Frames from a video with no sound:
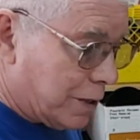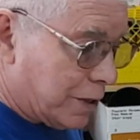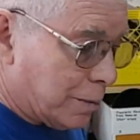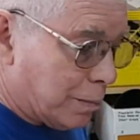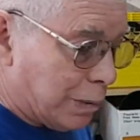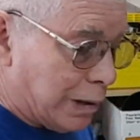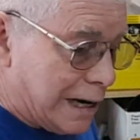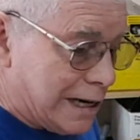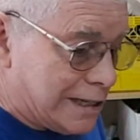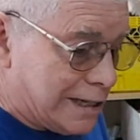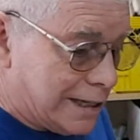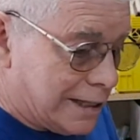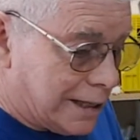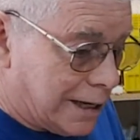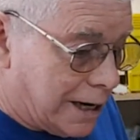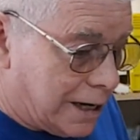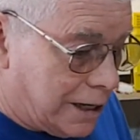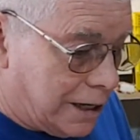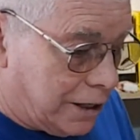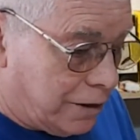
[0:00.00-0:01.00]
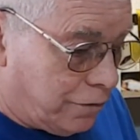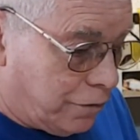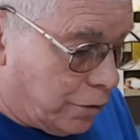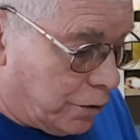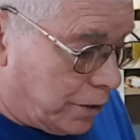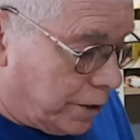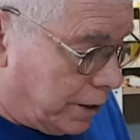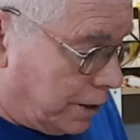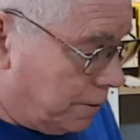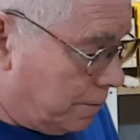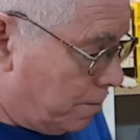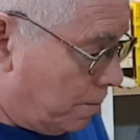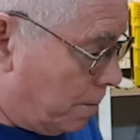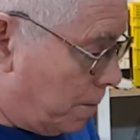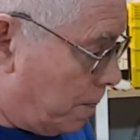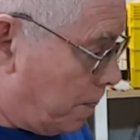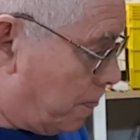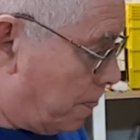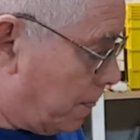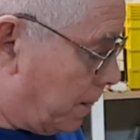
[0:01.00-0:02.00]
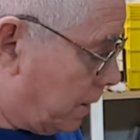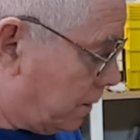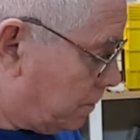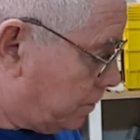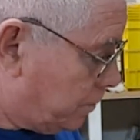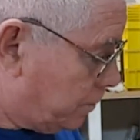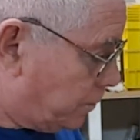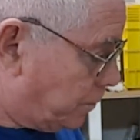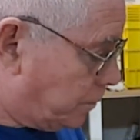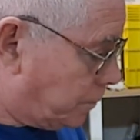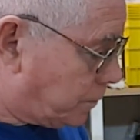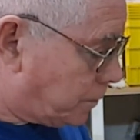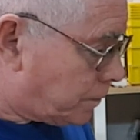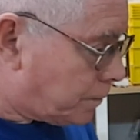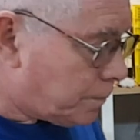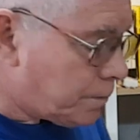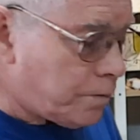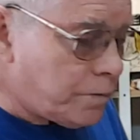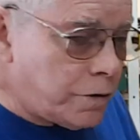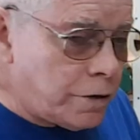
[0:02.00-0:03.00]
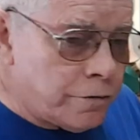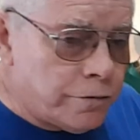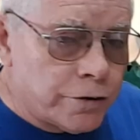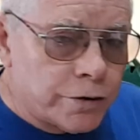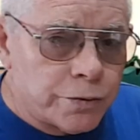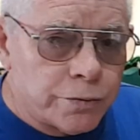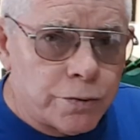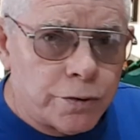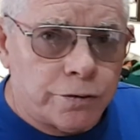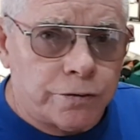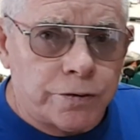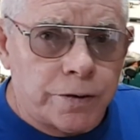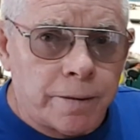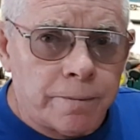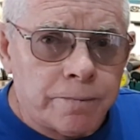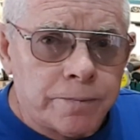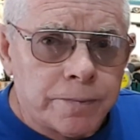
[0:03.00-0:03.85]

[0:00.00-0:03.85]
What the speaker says: me the bracing that I need for the roof.